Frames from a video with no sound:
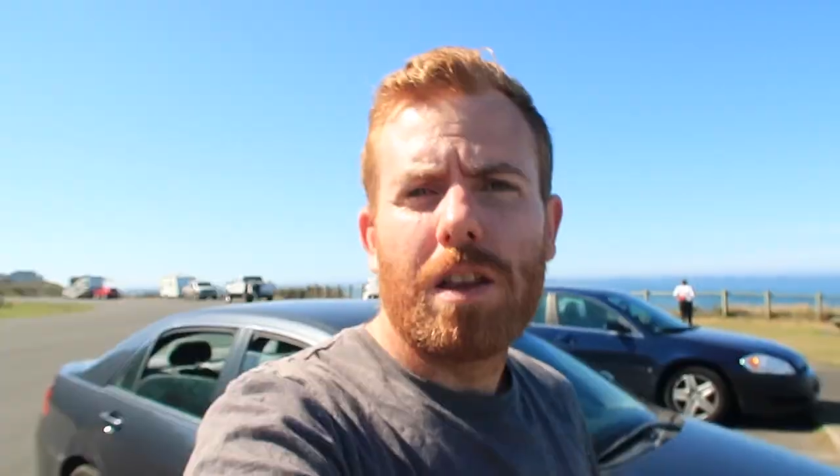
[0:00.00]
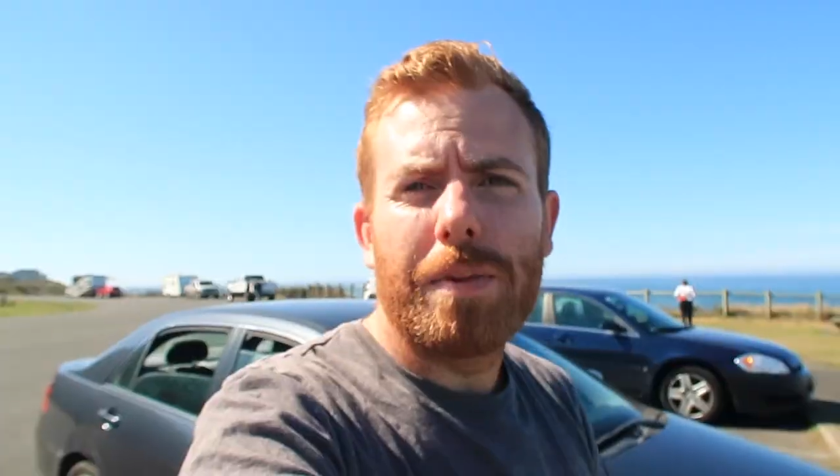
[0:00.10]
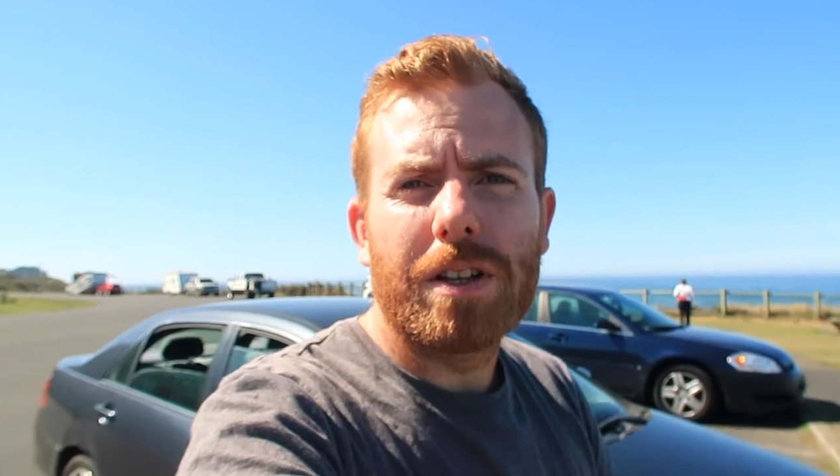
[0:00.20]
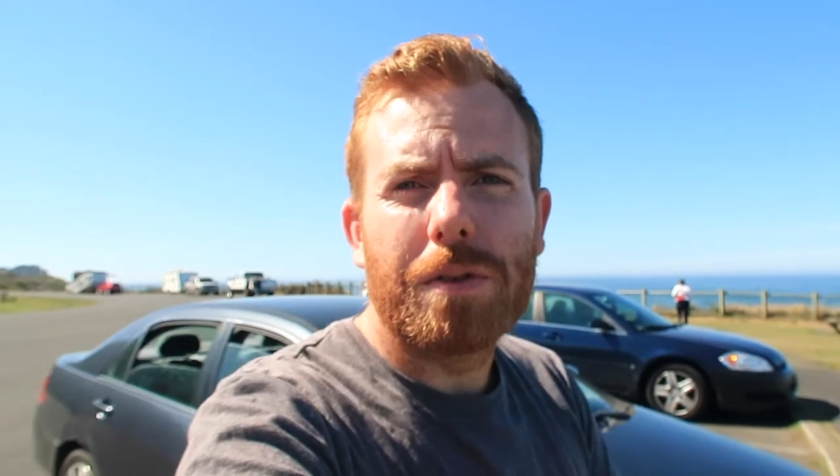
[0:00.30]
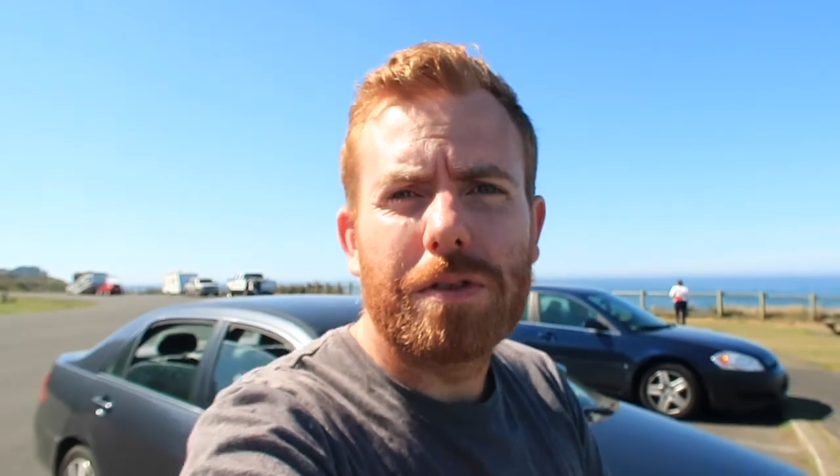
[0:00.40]

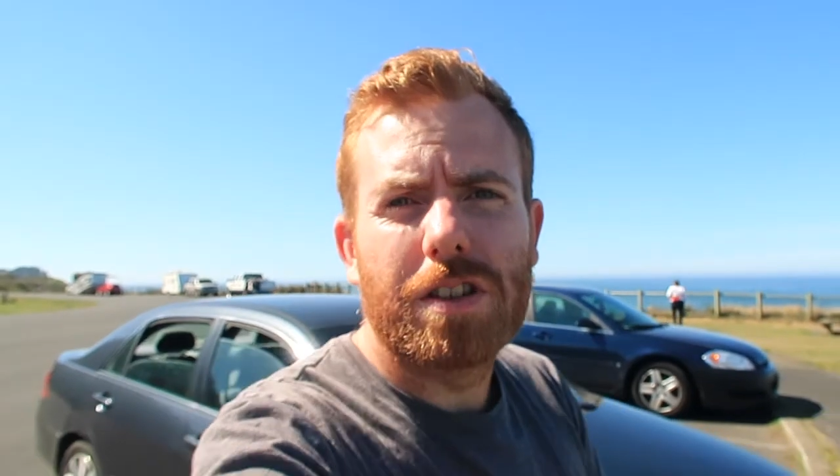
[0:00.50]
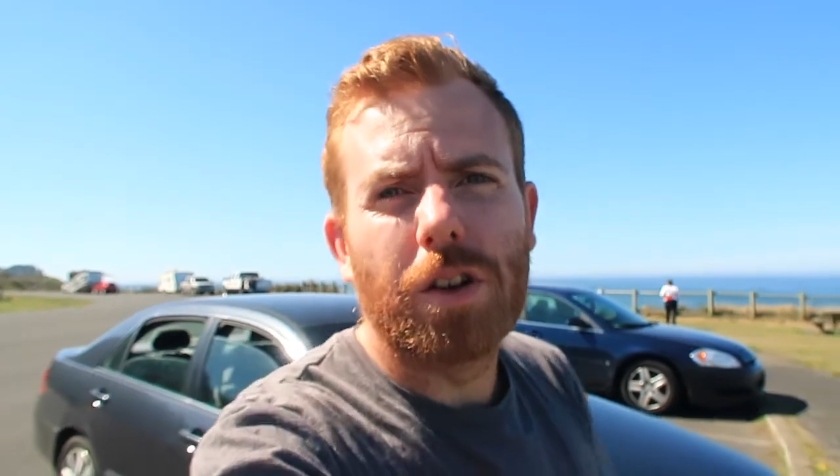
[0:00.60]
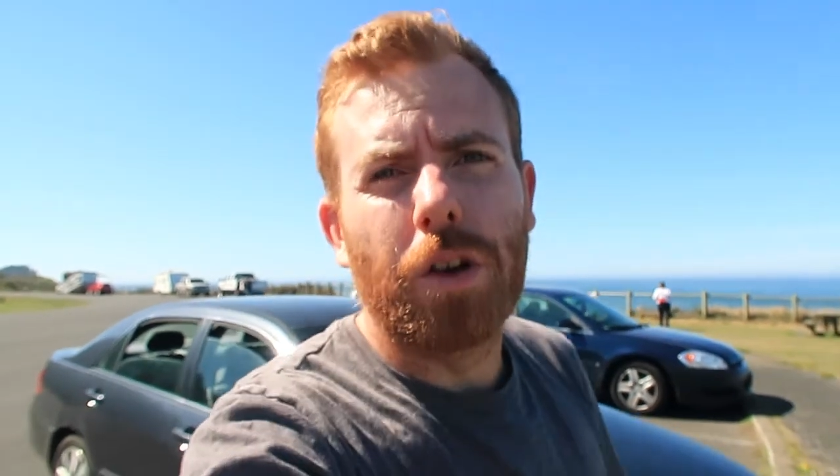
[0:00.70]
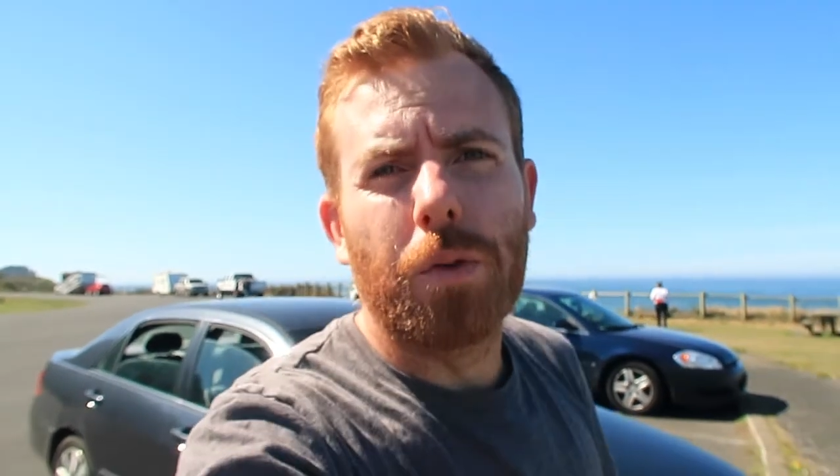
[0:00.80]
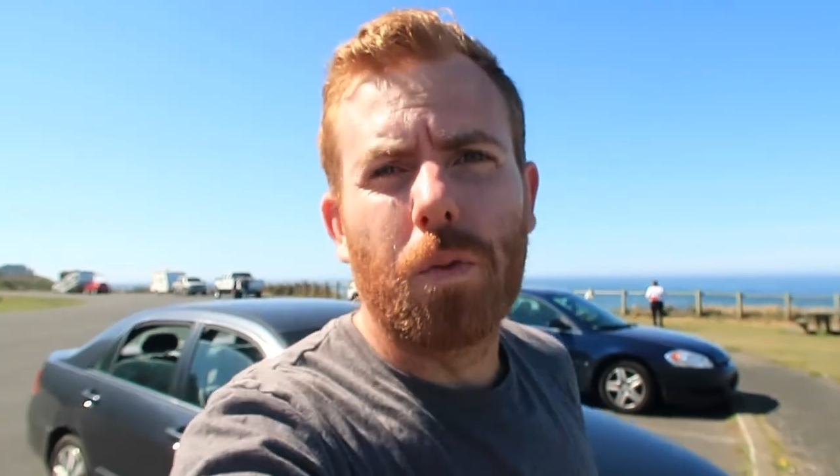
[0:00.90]
The beach we were
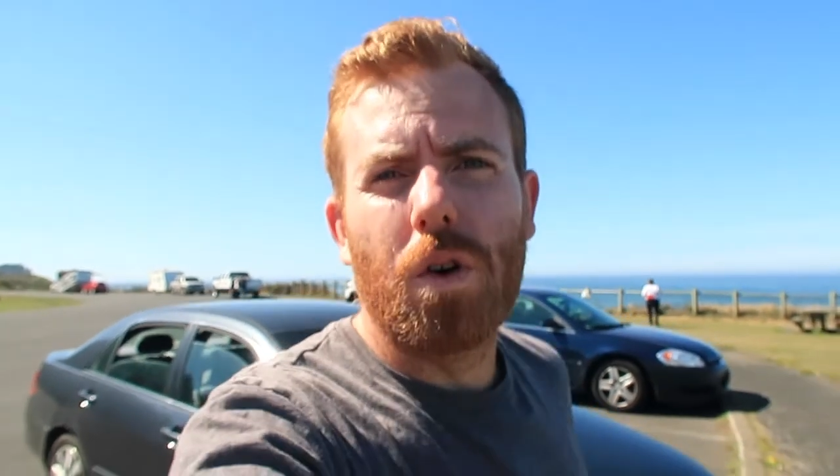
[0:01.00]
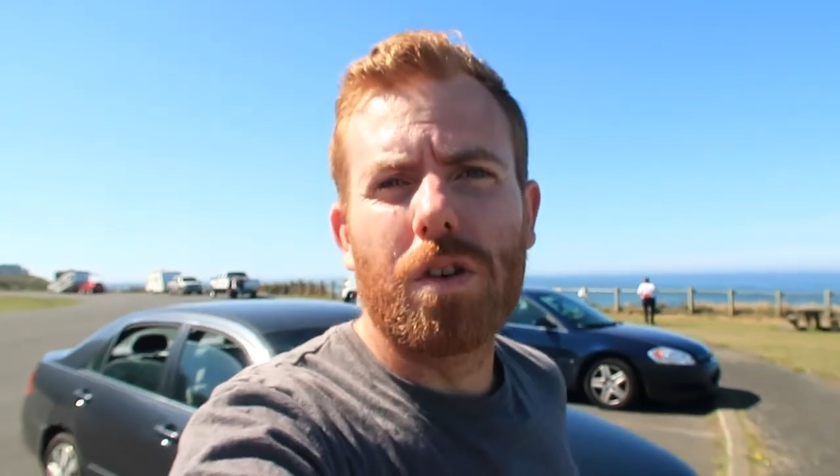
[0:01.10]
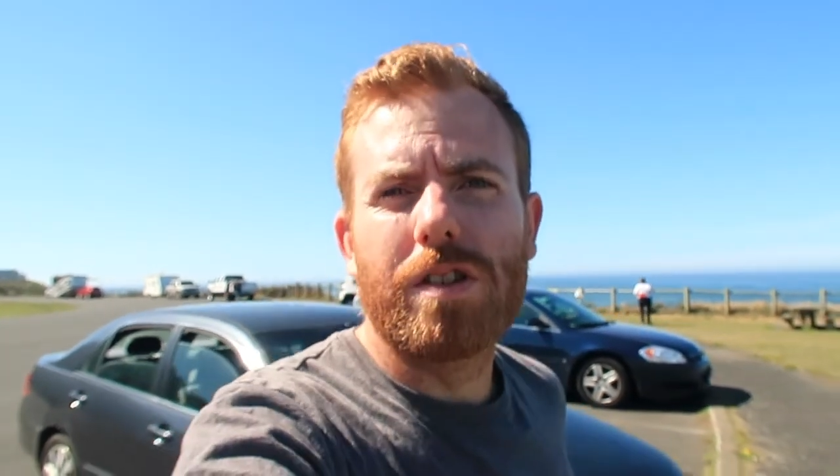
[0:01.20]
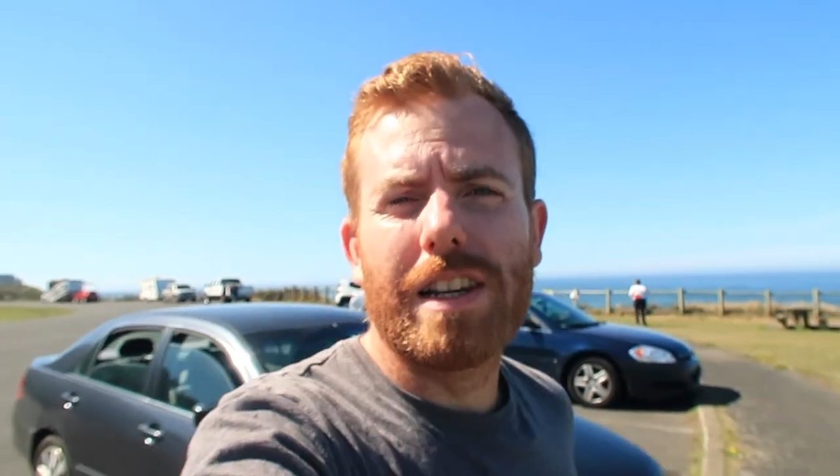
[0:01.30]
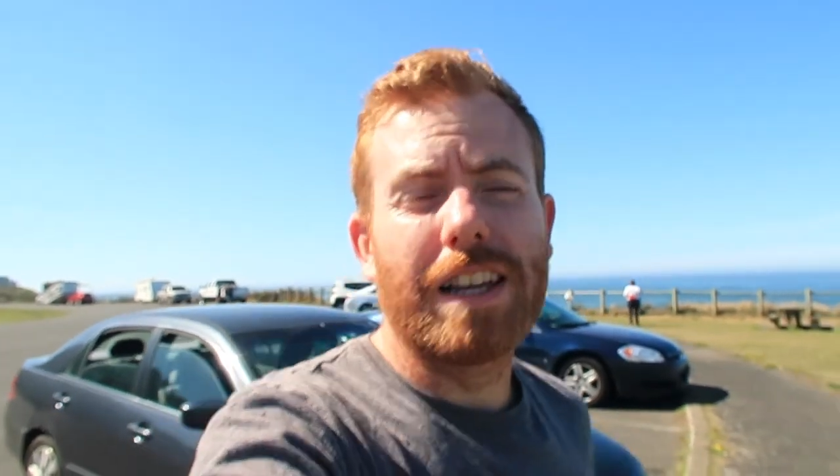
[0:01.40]
just on was